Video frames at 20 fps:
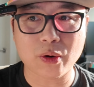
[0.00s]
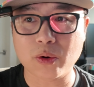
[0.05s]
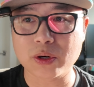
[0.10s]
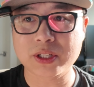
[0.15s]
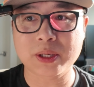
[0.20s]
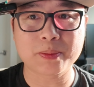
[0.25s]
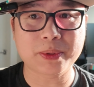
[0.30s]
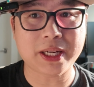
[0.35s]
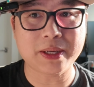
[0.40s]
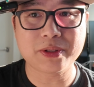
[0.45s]
Or
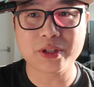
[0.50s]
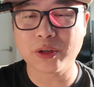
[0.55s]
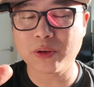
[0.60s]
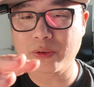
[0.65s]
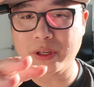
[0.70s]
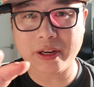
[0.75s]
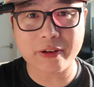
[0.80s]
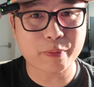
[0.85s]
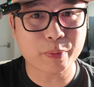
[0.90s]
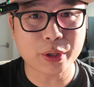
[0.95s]
sometimes you
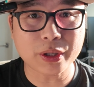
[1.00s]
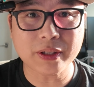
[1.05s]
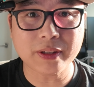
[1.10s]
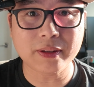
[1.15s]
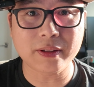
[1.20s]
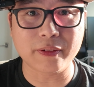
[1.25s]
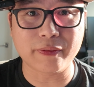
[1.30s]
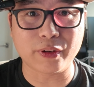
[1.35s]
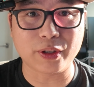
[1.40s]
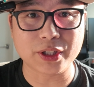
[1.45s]
don't even put
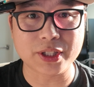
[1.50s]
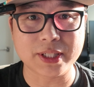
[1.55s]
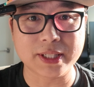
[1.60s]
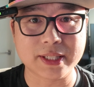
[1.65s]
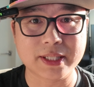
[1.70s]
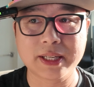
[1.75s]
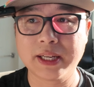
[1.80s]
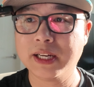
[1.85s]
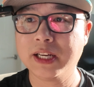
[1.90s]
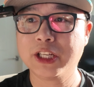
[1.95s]
the
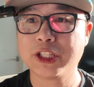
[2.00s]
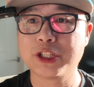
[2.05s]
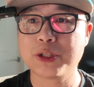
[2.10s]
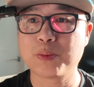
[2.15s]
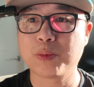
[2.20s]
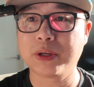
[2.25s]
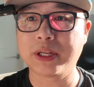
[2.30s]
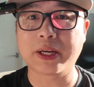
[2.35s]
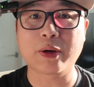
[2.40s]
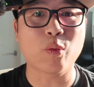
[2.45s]
verses.
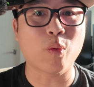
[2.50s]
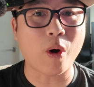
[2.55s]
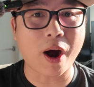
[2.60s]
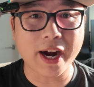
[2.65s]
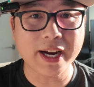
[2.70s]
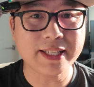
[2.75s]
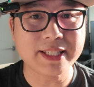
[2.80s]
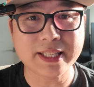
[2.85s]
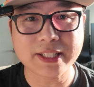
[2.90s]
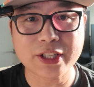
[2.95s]
Just put like,
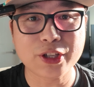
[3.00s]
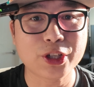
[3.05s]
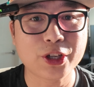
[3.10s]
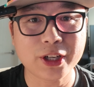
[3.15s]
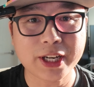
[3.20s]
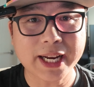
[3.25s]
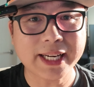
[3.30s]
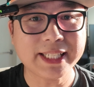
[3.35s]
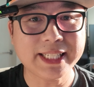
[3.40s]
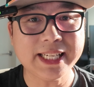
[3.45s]
why is this a
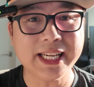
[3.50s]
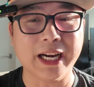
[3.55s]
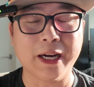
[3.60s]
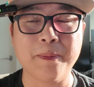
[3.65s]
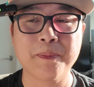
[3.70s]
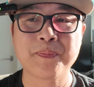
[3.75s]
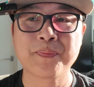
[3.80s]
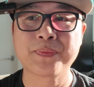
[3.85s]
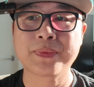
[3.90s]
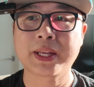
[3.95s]
good
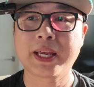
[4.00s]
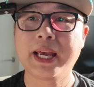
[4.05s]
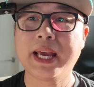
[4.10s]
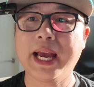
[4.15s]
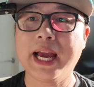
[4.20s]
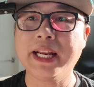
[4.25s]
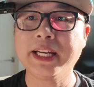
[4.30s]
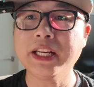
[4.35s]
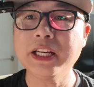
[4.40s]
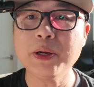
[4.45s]
idea?
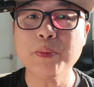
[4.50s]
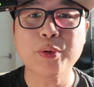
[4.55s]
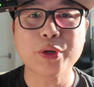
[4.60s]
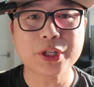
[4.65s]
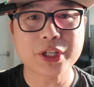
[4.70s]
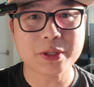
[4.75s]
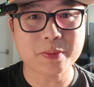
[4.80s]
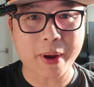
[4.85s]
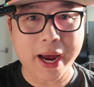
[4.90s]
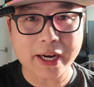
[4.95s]
And then it
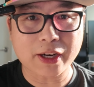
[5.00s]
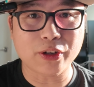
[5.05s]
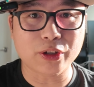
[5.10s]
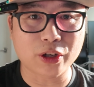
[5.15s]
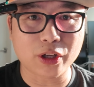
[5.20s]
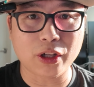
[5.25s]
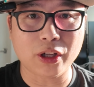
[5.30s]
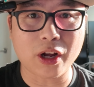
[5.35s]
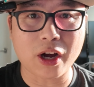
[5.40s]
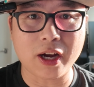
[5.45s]
pushes back
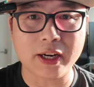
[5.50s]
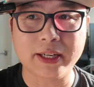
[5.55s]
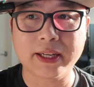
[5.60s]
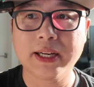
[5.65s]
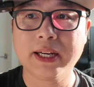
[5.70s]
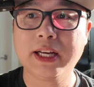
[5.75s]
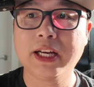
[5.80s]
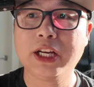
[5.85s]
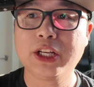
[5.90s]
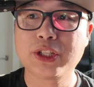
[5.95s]
on Claude
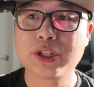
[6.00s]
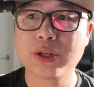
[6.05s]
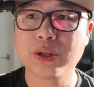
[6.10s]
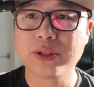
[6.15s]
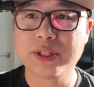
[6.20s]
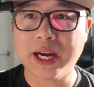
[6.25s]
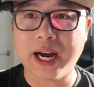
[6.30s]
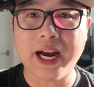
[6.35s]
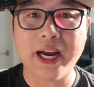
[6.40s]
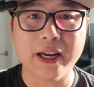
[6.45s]

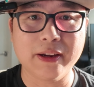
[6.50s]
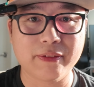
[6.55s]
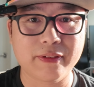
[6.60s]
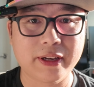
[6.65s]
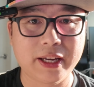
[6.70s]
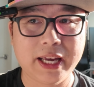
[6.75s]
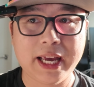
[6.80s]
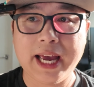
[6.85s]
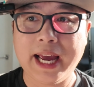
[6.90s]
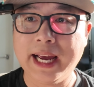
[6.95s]
to dive.
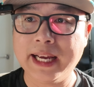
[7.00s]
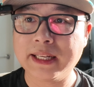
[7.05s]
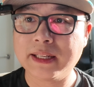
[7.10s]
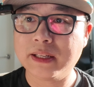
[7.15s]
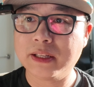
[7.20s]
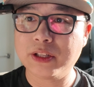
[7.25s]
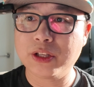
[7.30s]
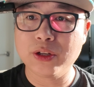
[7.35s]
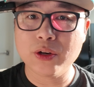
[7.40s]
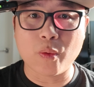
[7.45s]

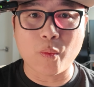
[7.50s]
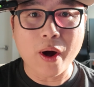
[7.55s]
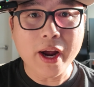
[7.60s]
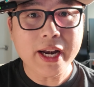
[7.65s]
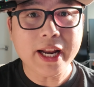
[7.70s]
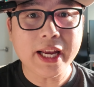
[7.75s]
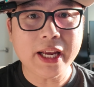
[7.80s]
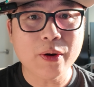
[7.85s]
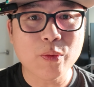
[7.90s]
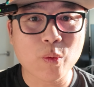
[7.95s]
And you know
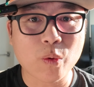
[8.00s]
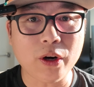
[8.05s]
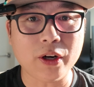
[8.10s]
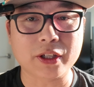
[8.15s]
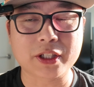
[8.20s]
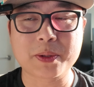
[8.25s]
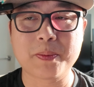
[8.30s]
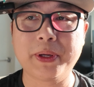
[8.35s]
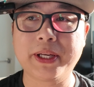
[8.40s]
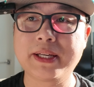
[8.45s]
what? It
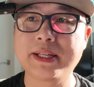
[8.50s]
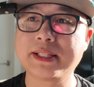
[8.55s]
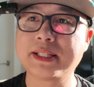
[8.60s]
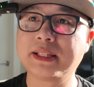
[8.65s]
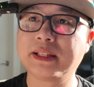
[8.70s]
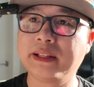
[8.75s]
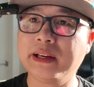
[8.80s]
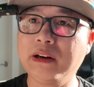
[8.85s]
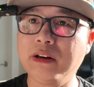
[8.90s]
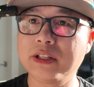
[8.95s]
works,
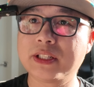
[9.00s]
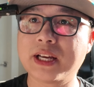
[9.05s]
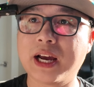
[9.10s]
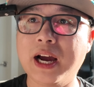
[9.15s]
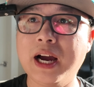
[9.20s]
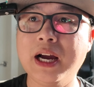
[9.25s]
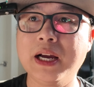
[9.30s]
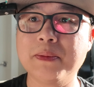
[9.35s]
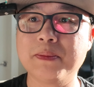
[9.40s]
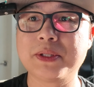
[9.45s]
because there are
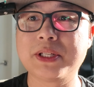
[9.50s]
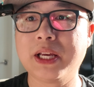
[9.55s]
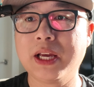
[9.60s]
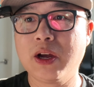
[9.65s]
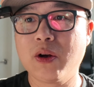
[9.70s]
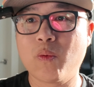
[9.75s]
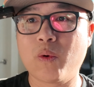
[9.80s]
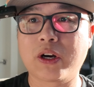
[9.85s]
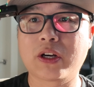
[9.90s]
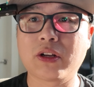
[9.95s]
times
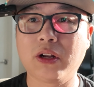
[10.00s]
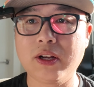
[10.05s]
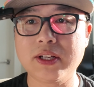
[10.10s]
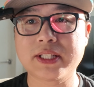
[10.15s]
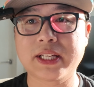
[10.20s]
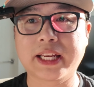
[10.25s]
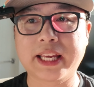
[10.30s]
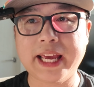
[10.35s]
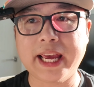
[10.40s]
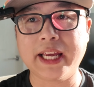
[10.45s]
where
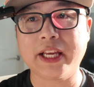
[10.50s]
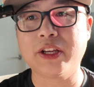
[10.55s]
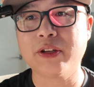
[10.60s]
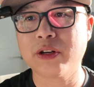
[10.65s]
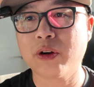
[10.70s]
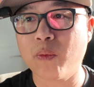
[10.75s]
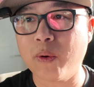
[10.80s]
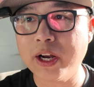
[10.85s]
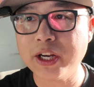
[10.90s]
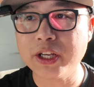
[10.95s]
Claude's like, hey, you
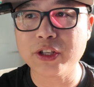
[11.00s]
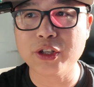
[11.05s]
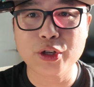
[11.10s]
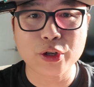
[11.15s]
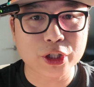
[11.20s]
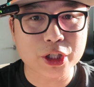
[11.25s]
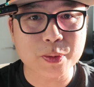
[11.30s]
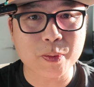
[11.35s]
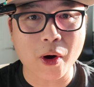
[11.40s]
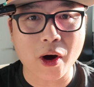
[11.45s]
know what?
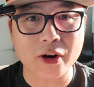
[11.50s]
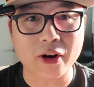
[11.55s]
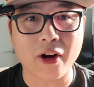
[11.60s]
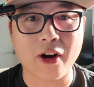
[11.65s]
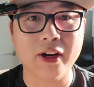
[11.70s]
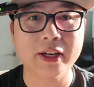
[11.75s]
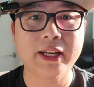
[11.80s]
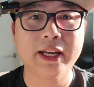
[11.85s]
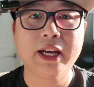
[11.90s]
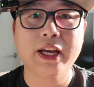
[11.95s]
You're spot
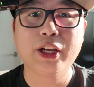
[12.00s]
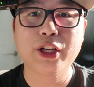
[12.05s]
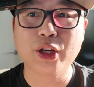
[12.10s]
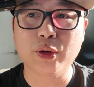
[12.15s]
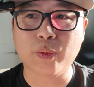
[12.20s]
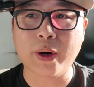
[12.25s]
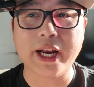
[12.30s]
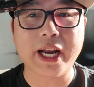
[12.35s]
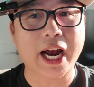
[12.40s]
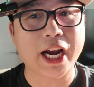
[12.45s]
on.
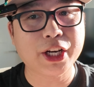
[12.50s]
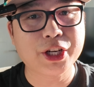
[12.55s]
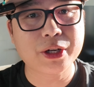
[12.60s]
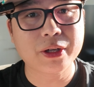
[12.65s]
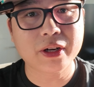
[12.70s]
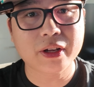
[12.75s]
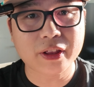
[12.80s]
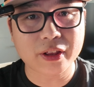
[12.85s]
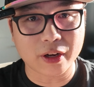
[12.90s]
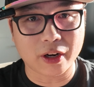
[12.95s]
You're right. I
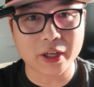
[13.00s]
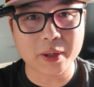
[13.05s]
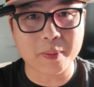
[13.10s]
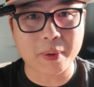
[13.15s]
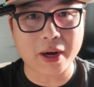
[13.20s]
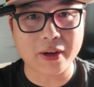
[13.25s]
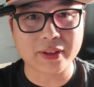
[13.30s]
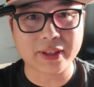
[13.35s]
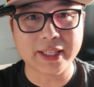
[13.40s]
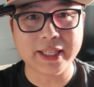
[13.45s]
should have thought
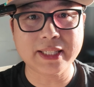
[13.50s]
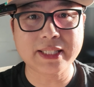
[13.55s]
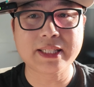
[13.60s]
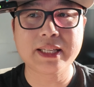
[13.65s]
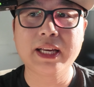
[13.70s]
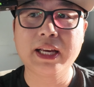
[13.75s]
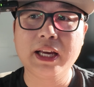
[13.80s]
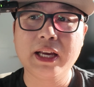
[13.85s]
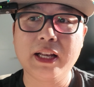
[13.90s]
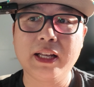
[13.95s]
about
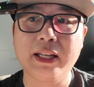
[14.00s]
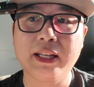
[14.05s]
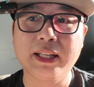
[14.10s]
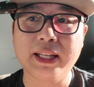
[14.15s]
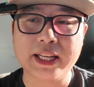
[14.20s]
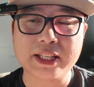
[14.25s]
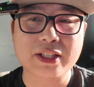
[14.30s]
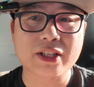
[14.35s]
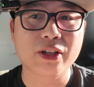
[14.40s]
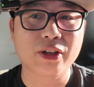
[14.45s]
this.
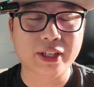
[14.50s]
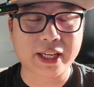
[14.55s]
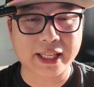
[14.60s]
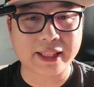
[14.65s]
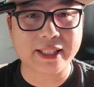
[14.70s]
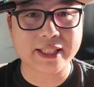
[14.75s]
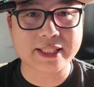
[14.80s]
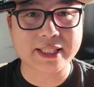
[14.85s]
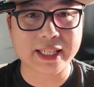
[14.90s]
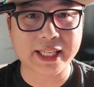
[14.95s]
Let's look
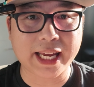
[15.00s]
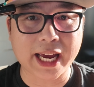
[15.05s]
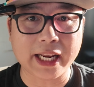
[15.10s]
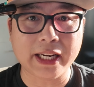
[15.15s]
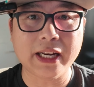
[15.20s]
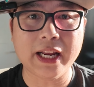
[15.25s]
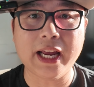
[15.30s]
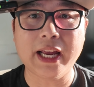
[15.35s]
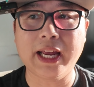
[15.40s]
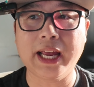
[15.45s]
at this
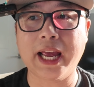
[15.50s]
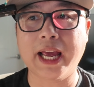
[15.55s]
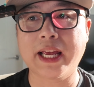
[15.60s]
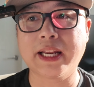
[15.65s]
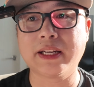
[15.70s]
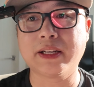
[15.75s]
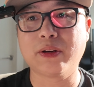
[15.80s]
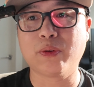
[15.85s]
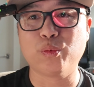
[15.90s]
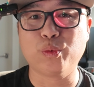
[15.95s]
again
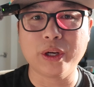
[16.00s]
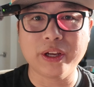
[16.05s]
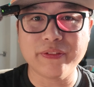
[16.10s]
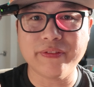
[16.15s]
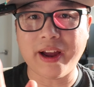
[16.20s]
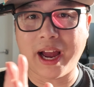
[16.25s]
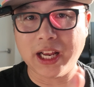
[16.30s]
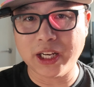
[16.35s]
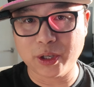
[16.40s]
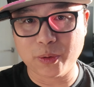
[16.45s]
and
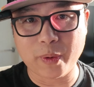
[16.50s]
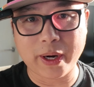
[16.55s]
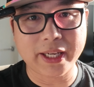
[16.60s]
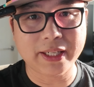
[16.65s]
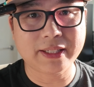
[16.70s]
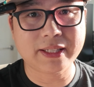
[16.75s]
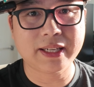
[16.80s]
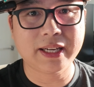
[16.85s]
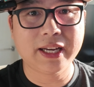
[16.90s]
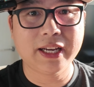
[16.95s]

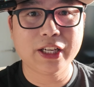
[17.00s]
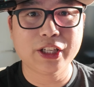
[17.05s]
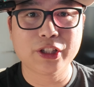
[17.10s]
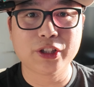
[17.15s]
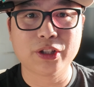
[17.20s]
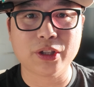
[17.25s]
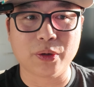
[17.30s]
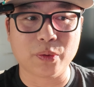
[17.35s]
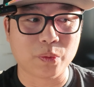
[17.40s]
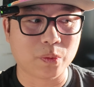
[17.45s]
reevaluate
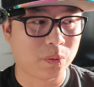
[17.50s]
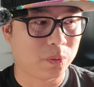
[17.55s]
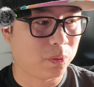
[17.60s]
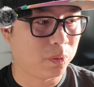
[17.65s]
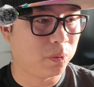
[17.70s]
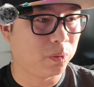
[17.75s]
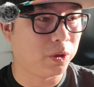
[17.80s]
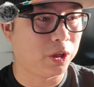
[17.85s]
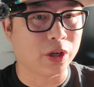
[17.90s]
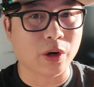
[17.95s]
the,
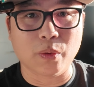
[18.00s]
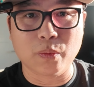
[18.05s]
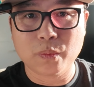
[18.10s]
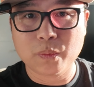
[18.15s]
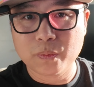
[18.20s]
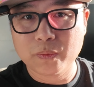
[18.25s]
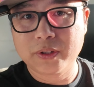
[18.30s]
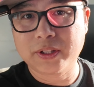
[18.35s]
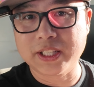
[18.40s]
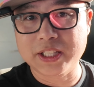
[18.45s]

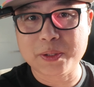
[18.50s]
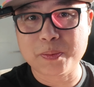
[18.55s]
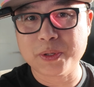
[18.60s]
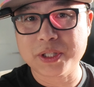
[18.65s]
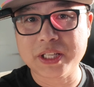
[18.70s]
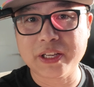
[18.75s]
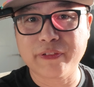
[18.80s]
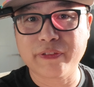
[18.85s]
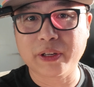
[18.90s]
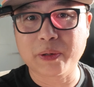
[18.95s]
the
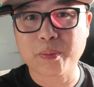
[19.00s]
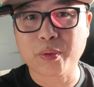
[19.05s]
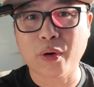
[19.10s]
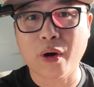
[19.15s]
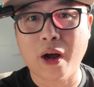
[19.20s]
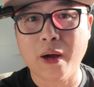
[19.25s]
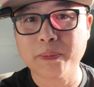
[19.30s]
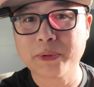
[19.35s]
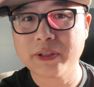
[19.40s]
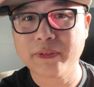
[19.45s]
specific
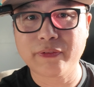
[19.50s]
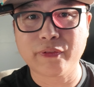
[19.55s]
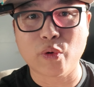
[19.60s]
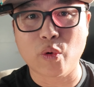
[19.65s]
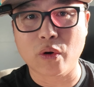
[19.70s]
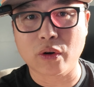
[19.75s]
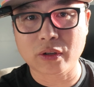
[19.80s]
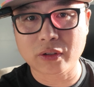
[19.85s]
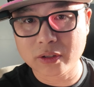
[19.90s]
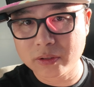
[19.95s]
prompt
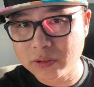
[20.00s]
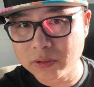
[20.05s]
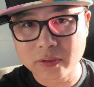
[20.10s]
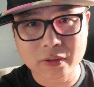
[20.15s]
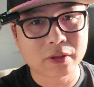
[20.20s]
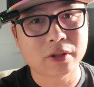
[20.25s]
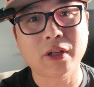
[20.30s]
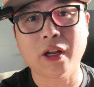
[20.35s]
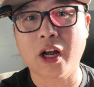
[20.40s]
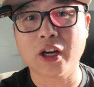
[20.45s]
for
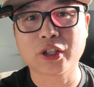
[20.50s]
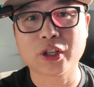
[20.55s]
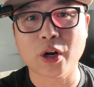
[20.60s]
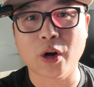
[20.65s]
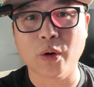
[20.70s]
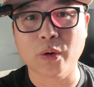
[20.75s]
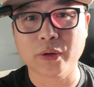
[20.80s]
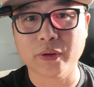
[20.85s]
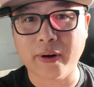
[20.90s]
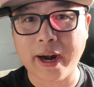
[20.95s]
Claude
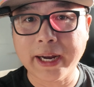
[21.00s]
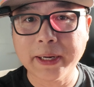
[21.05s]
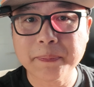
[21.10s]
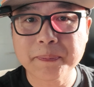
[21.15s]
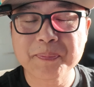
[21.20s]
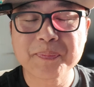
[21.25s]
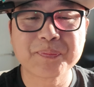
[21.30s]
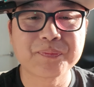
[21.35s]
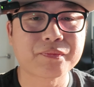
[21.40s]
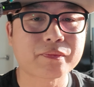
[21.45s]
Code, right?